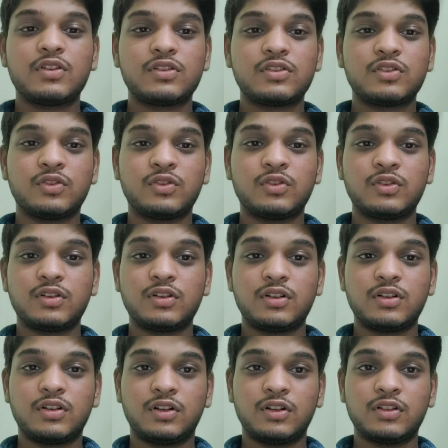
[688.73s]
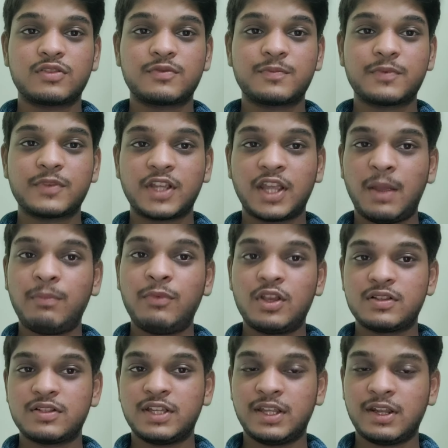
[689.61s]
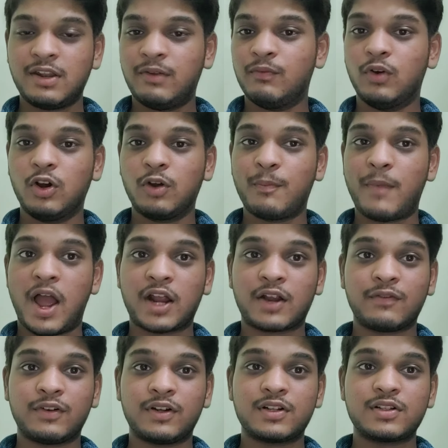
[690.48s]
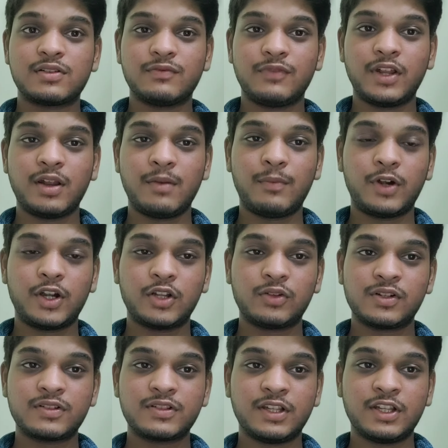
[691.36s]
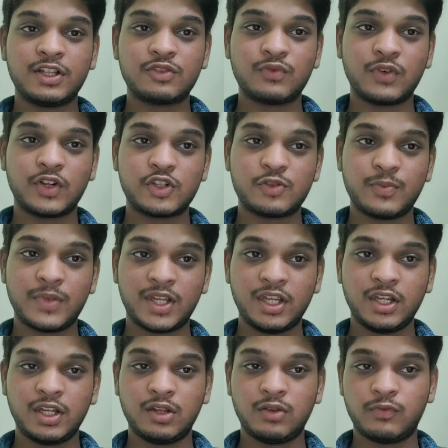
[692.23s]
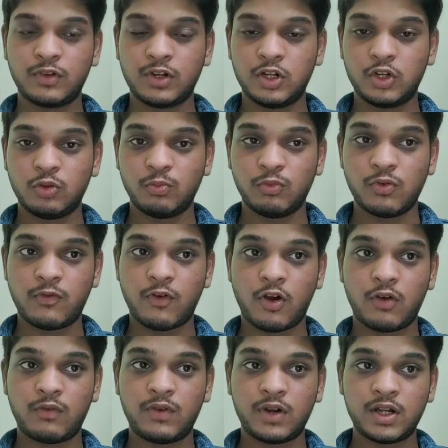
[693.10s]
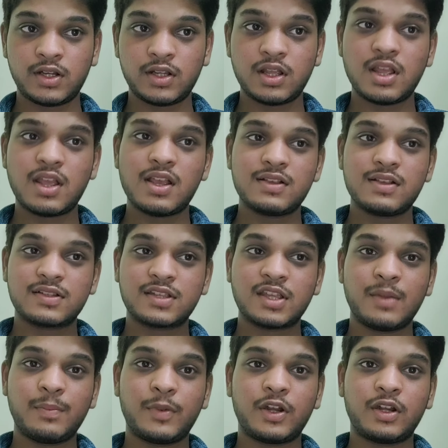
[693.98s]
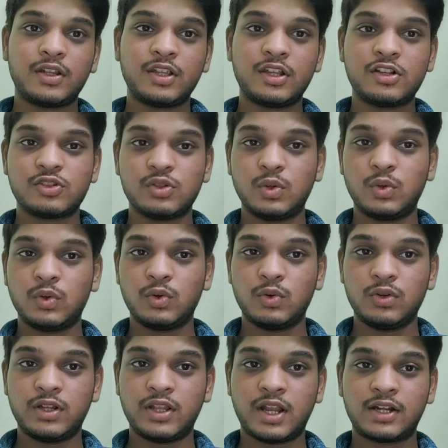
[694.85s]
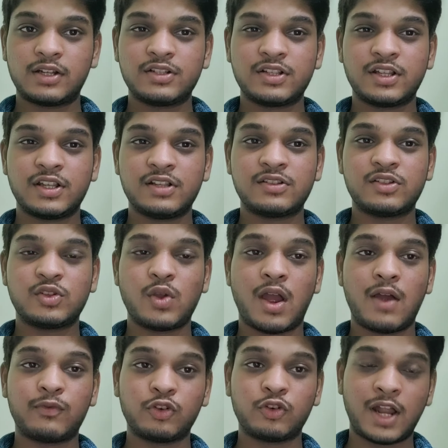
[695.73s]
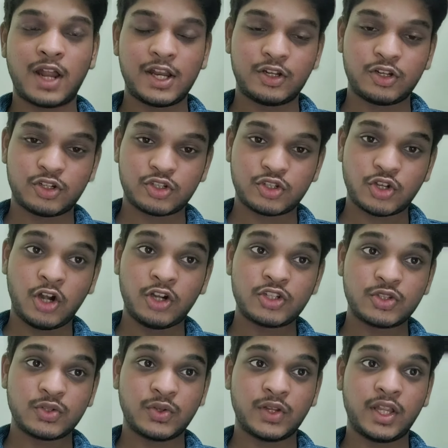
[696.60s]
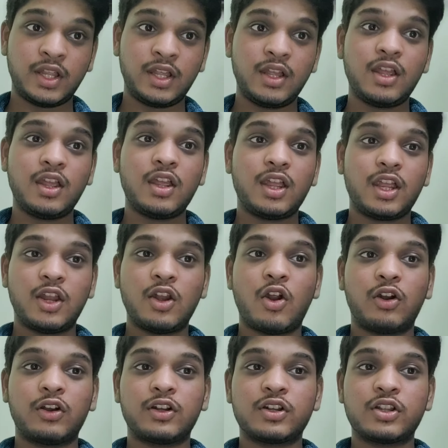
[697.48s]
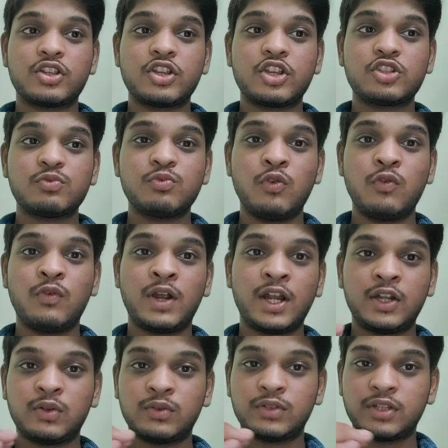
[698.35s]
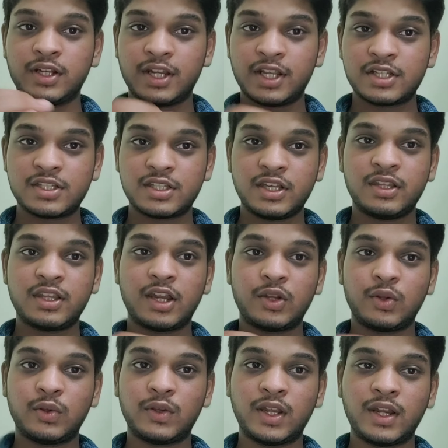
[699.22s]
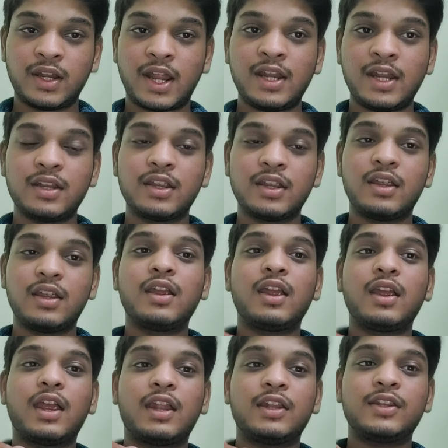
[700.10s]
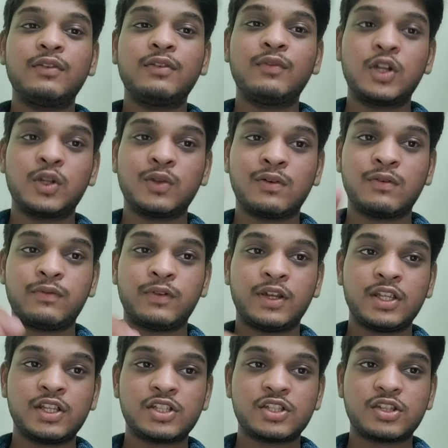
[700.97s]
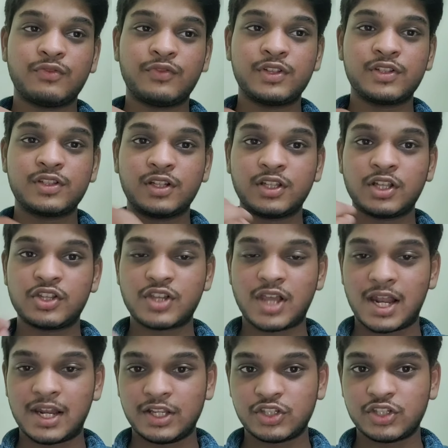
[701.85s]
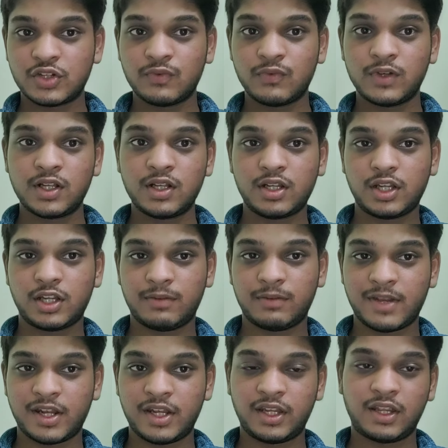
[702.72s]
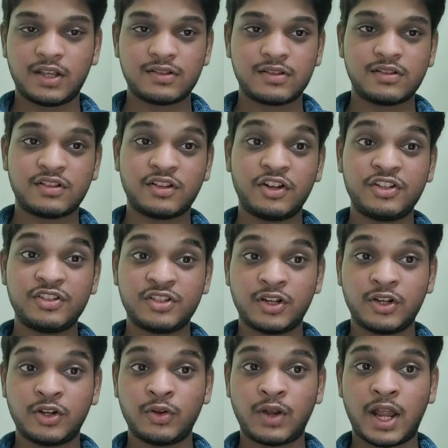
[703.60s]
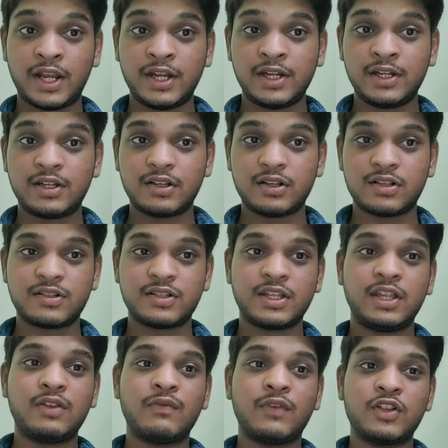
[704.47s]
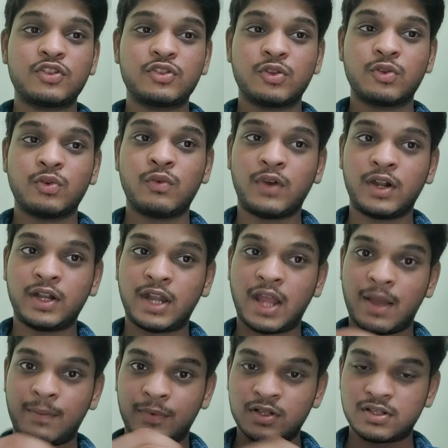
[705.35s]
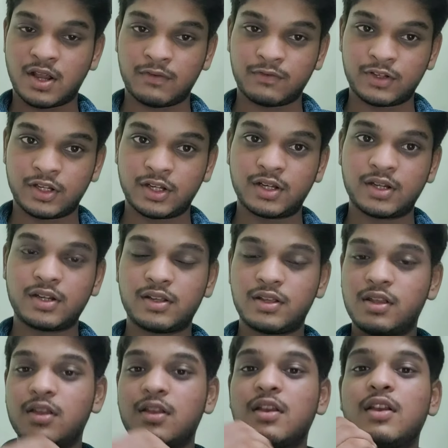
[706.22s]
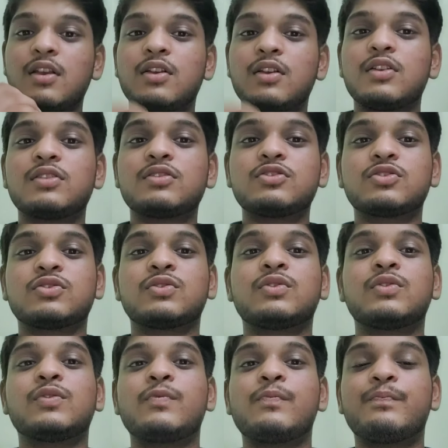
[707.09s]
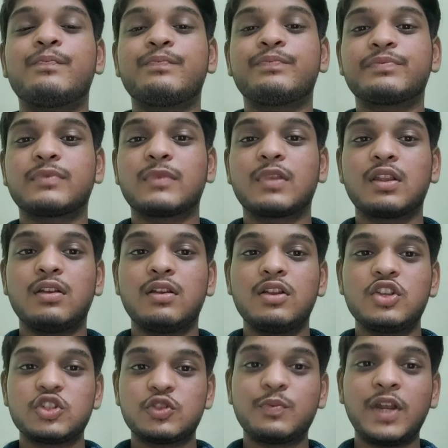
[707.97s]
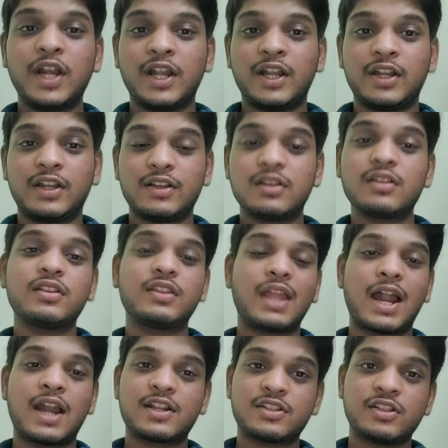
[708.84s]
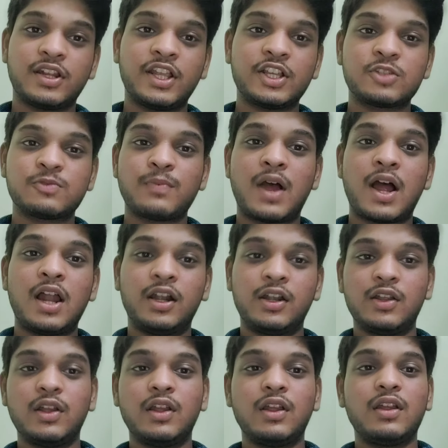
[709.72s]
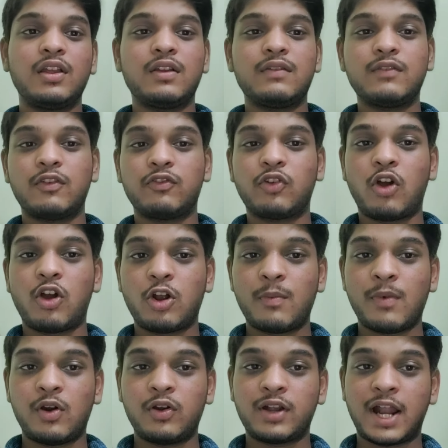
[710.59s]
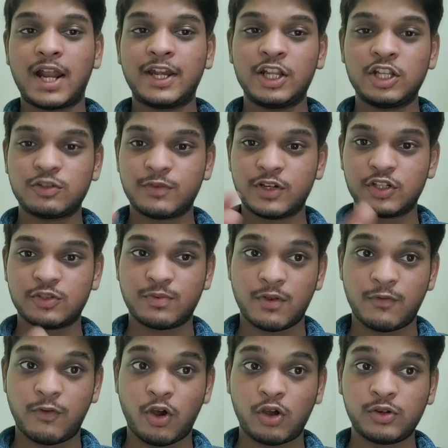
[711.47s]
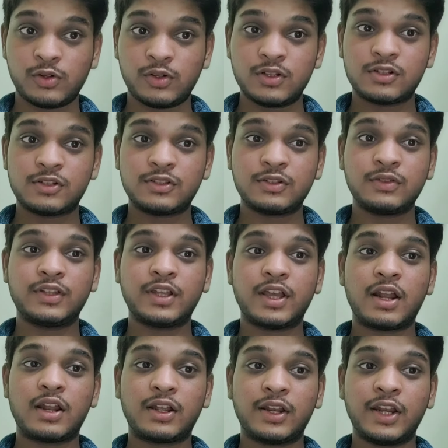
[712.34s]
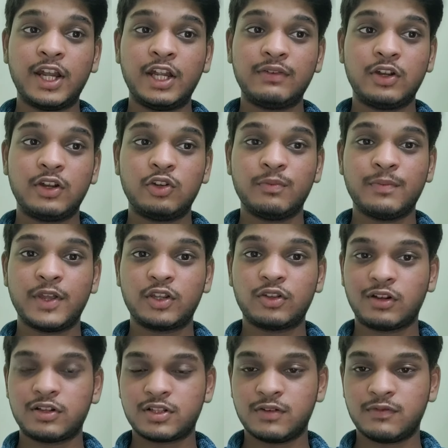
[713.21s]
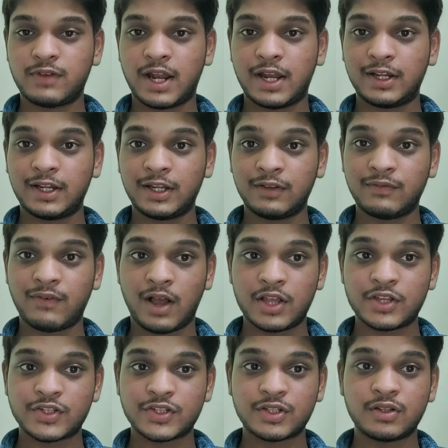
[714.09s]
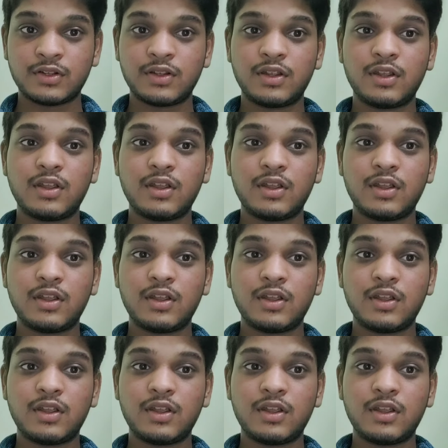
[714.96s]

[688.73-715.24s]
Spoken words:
So skip the scene and work backwards. When a particular scene is what's making it difficult to move forward, skip it. There is no rule that says you have to write a short story in order. Just move ahead to the next scene that you can write, and then when you are finished, revisit the challenging one. In many cases, it's easier to write a scene once you know what happens after it. So, sprint. That's the next part. We've talked about writing sprints before also. They are a great way to make yourself writing faster.